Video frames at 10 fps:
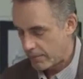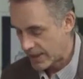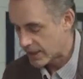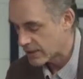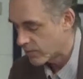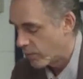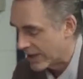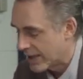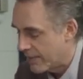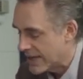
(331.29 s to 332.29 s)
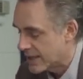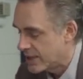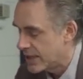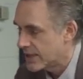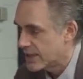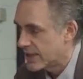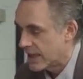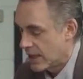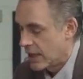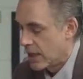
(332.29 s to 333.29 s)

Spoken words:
Because what the message is that